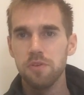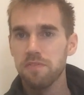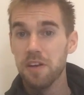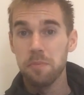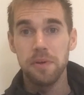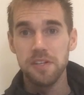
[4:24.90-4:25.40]
With
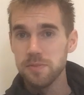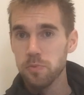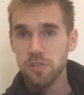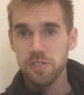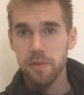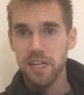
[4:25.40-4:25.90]
Van Pelt
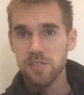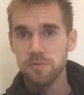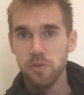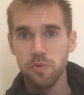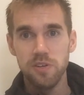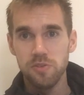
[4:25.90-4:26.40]
Sports
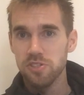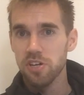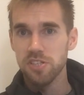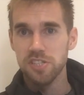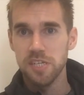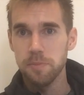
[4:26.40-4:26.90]
Management, we don't
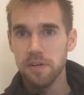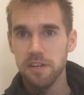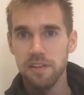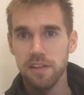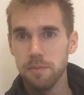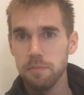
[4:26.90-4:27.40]
charge anybody
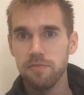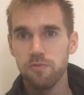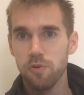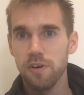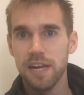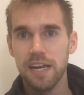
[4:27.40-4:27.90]
anything
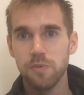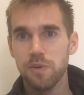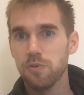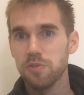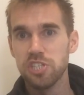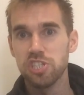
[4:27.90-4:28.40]
beforehand.
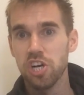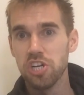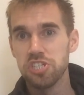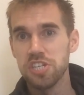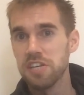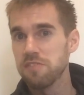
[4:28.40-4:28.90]
We only
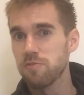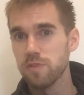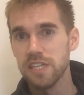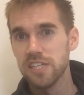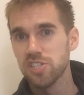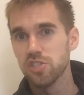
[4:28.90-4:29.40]
charge if
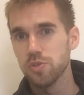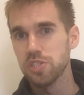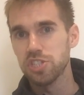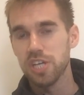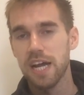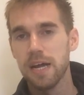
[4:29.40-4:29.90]
we get you a
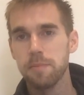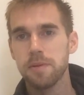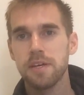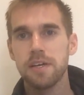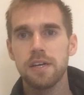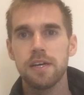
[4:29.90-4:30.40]
job.
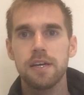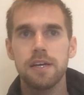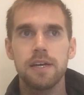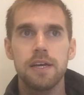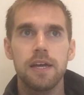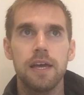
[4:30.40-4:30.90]

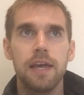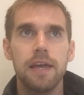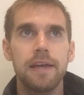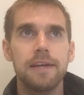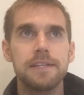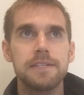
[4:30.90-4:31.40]

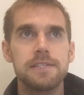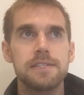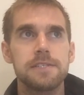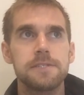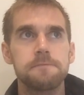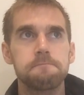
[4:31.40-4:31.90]
And